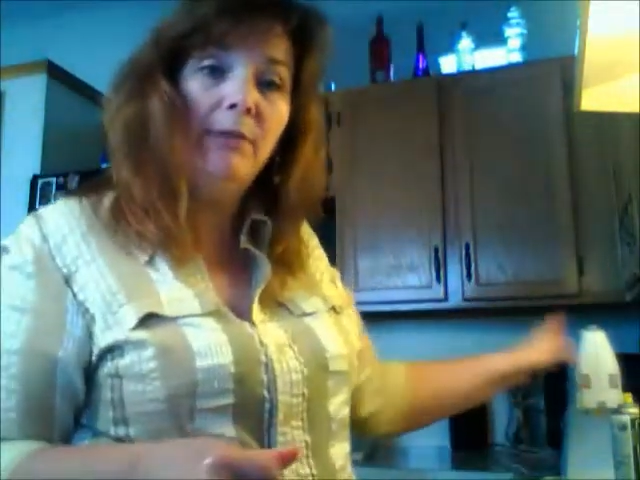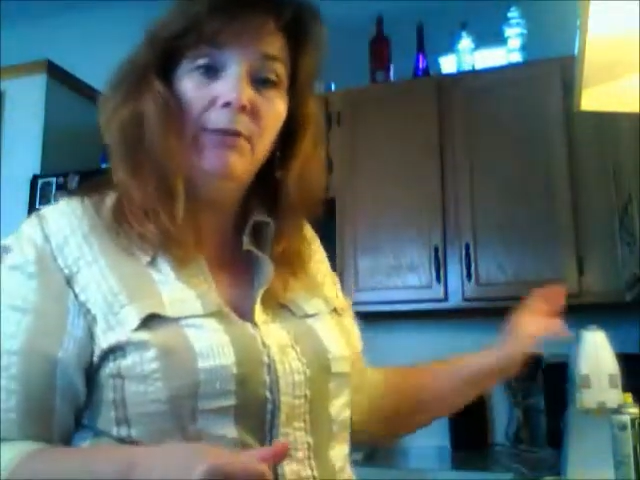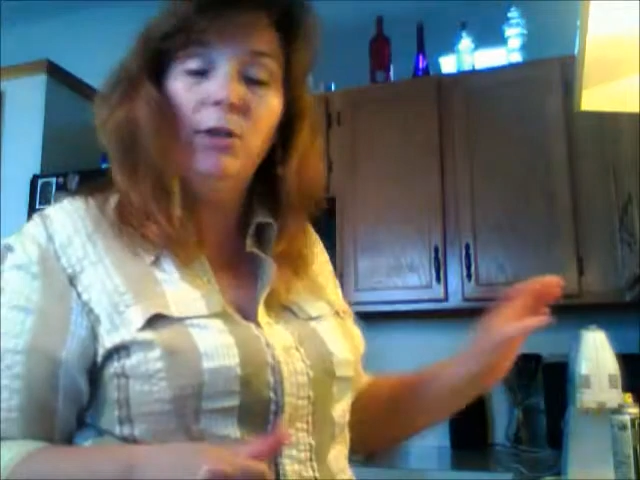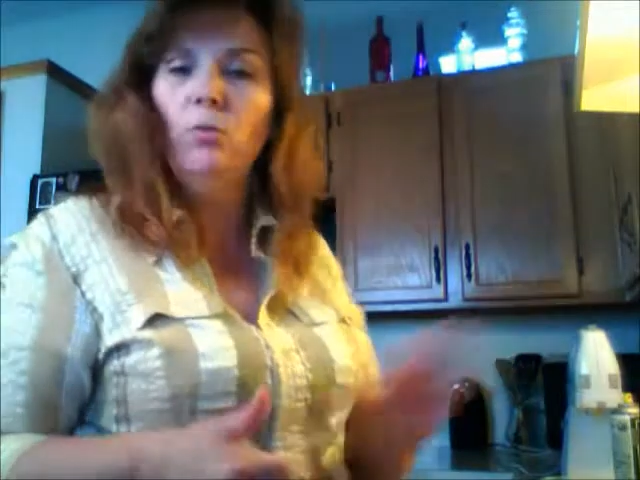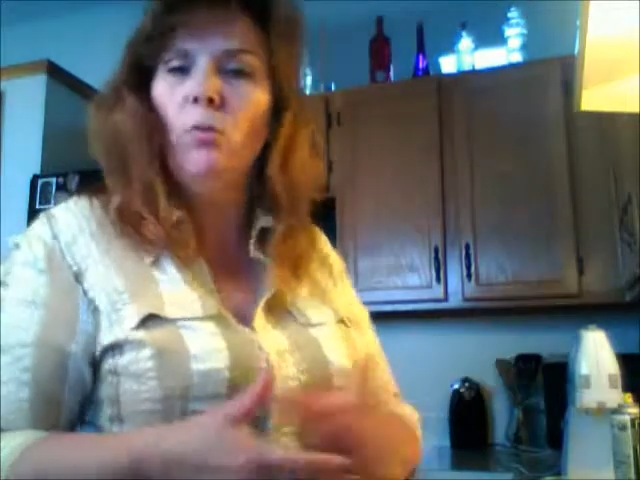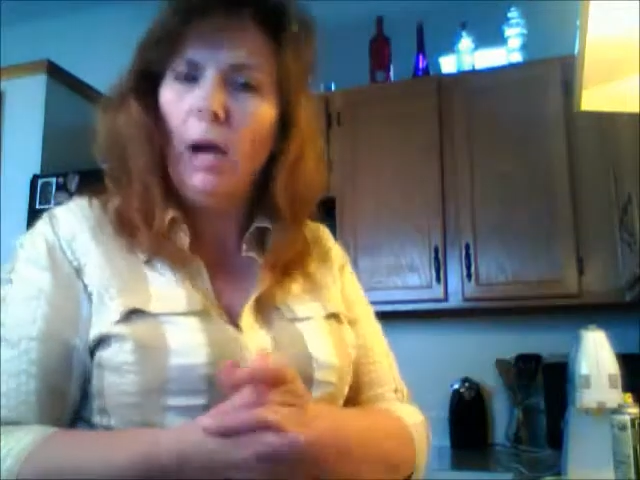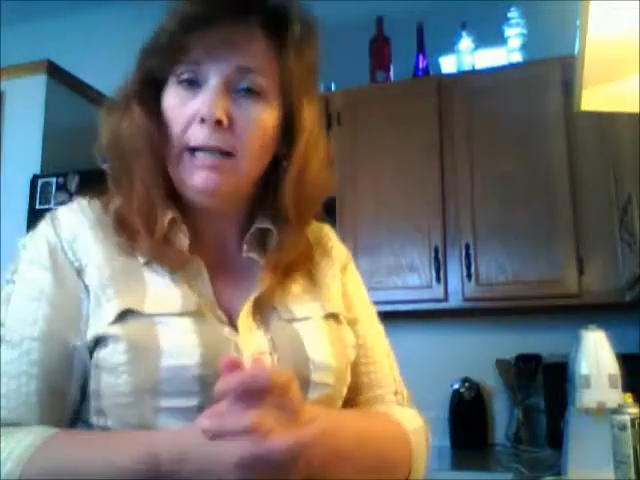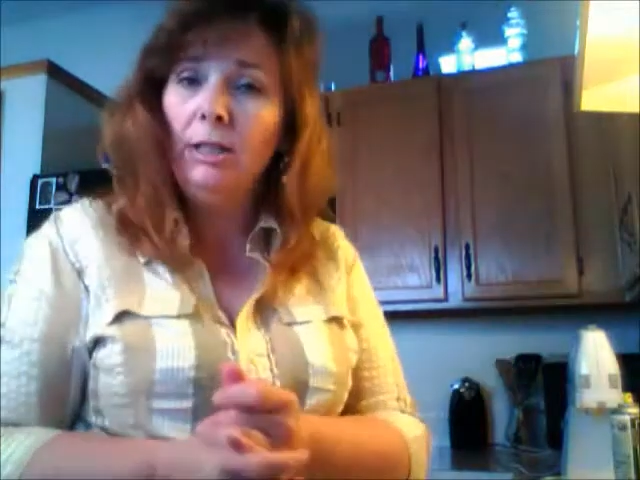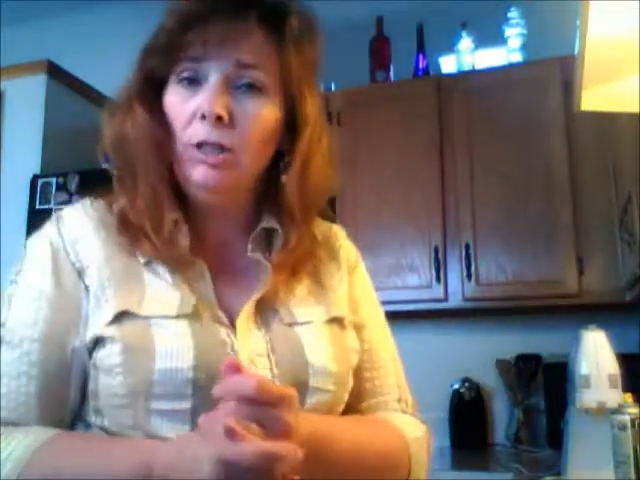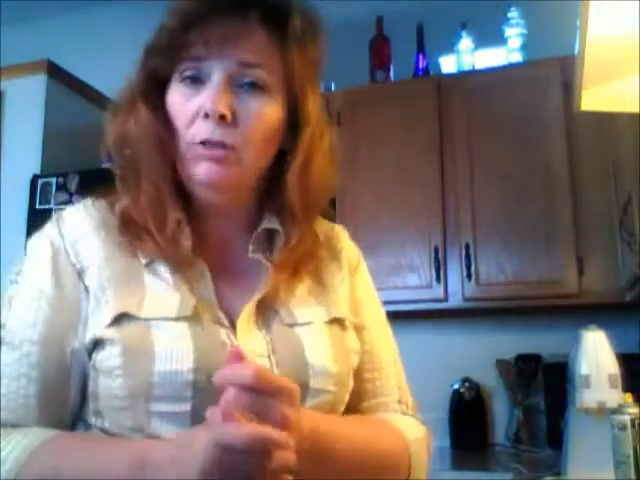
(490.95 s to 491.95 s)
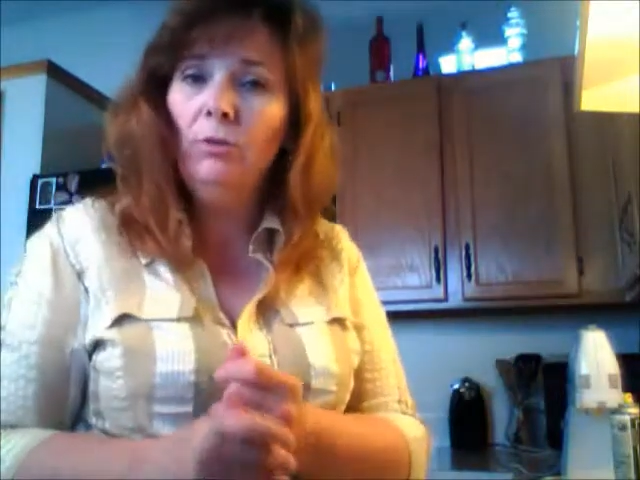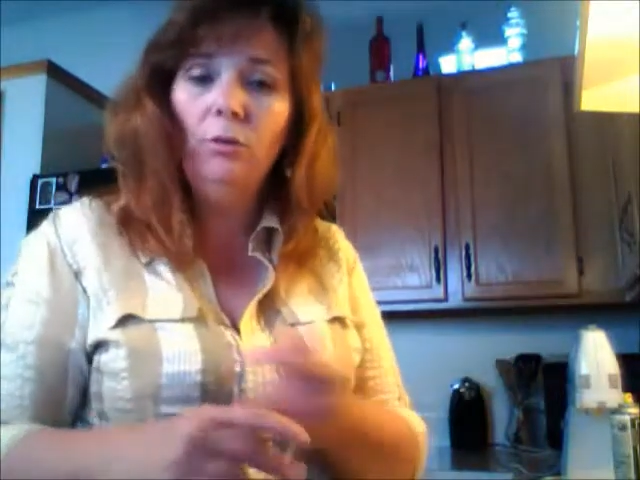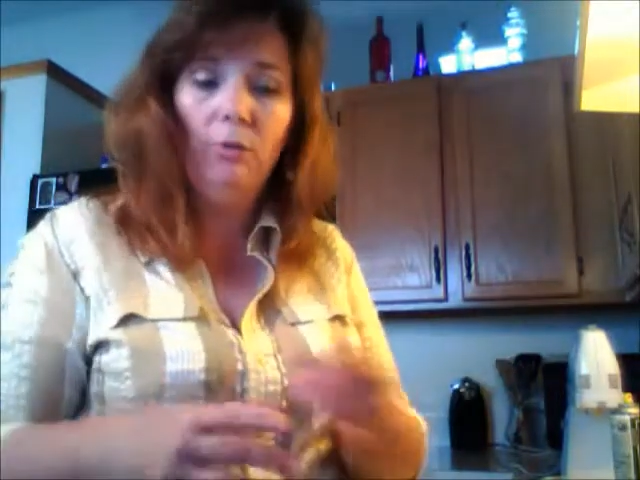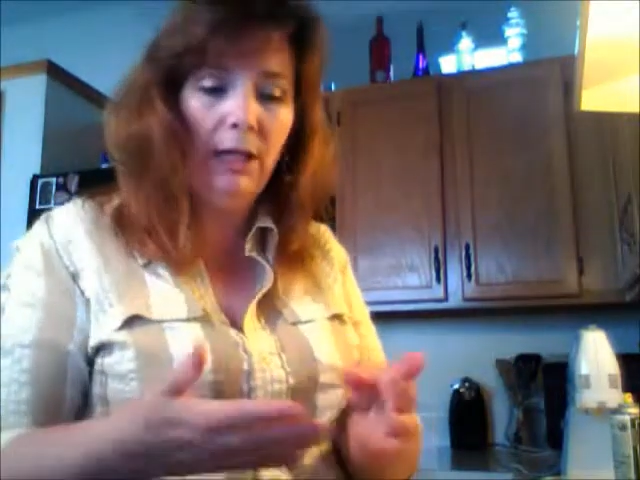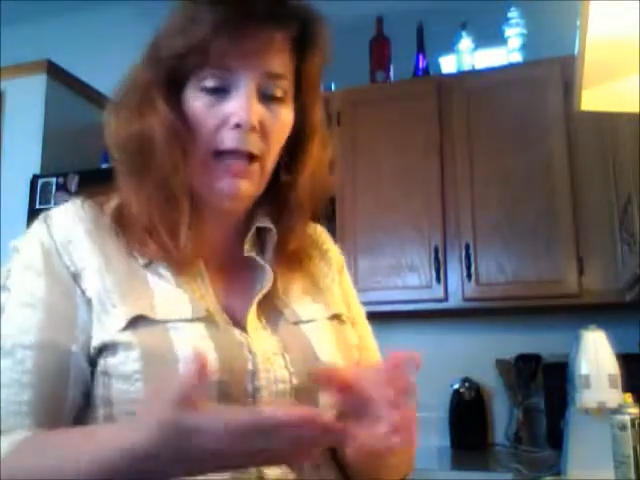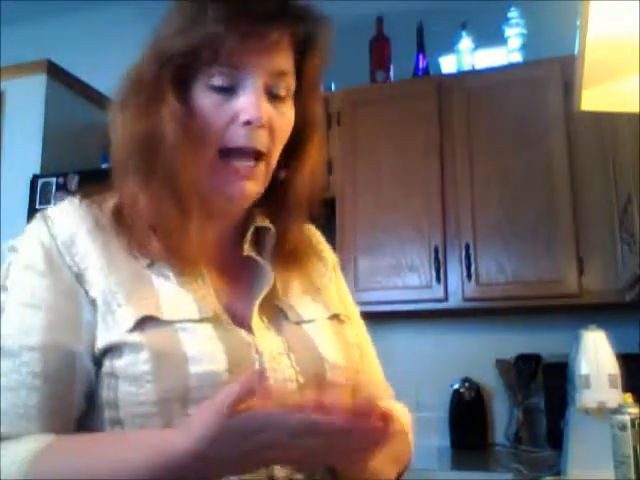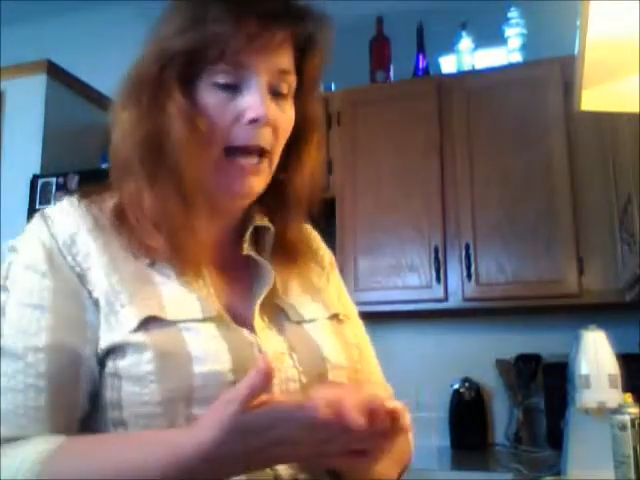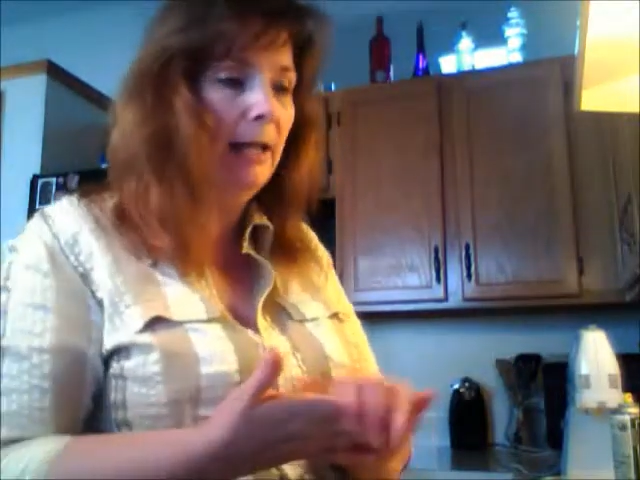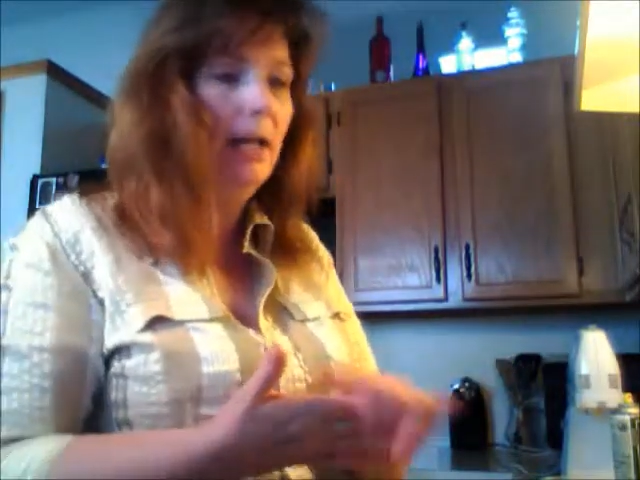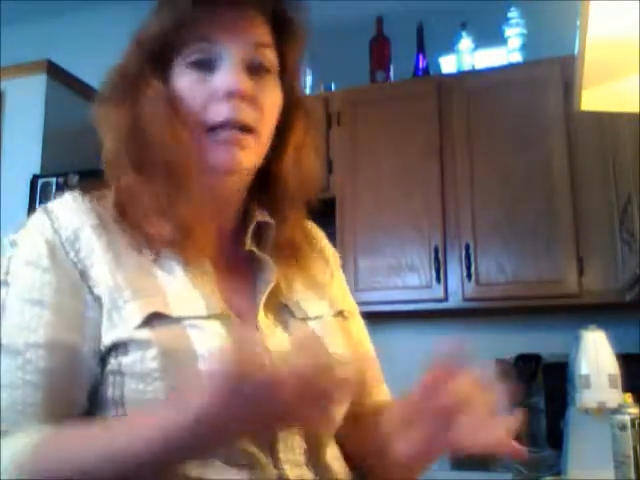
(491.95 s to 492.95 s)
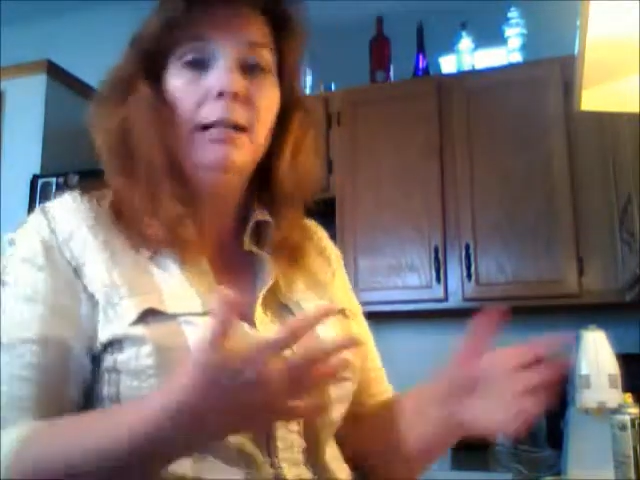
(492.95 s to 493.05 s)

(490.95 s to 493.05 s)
if you wanted to, you could add